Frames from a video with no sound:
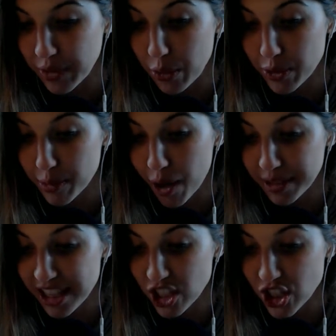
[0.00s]
"It was
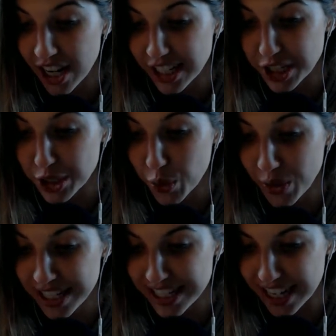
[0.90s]
probably the giant
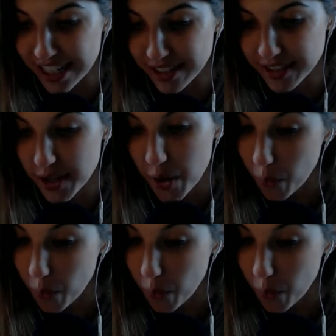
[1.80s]
squid, Dennis."